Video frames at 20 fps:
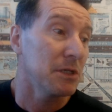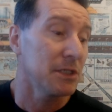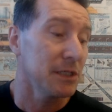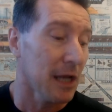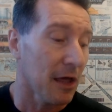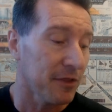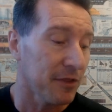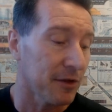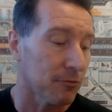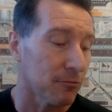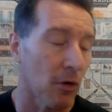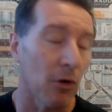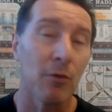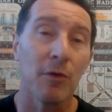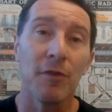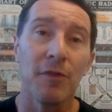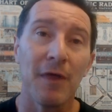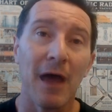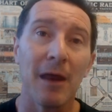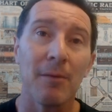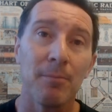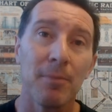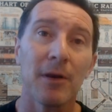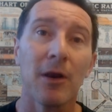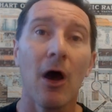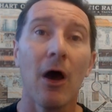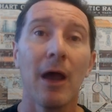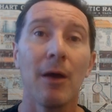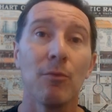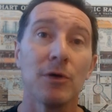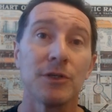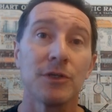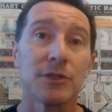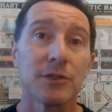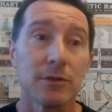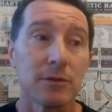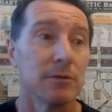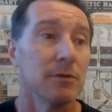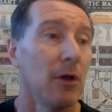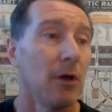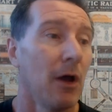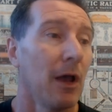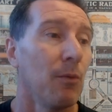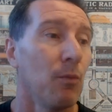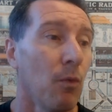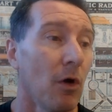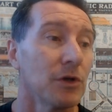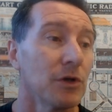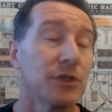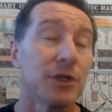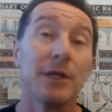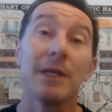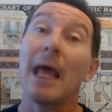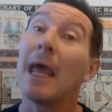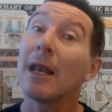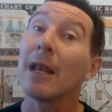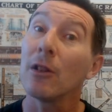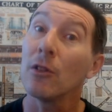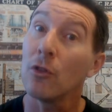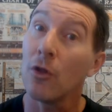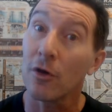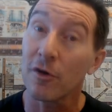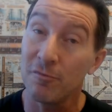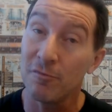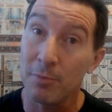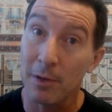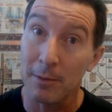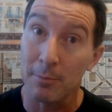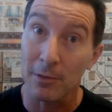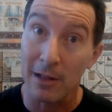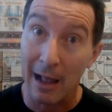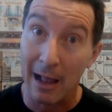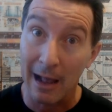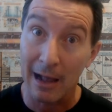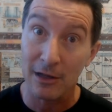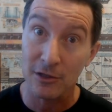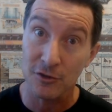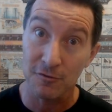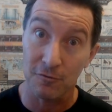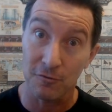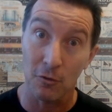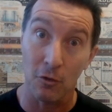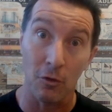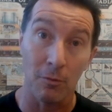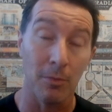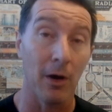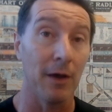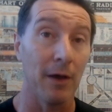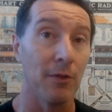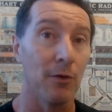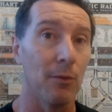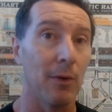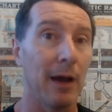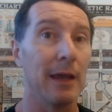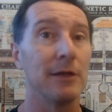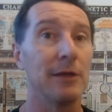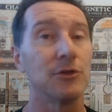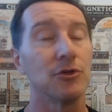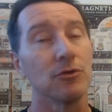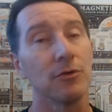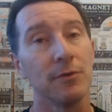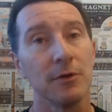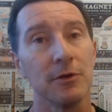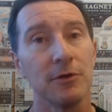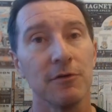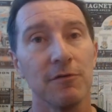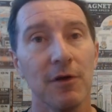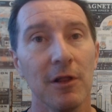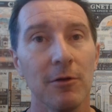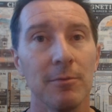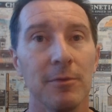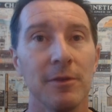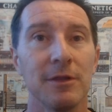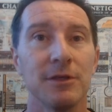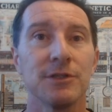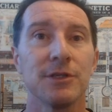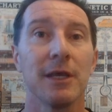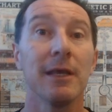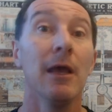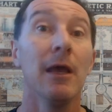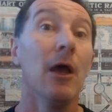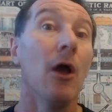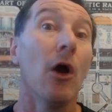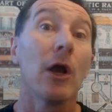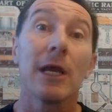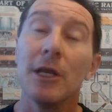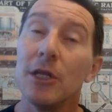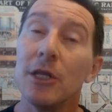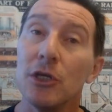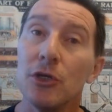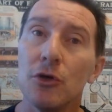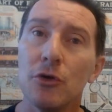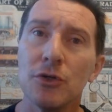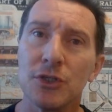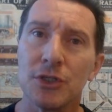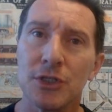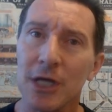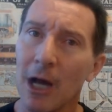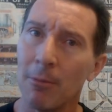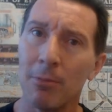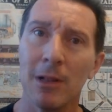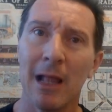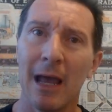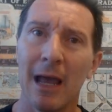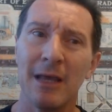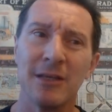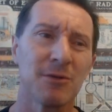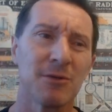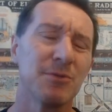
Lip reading: nothing wrong with that, but I wanted, and a lot of people asked for, by the way, during the development of this thing, can it use double A's?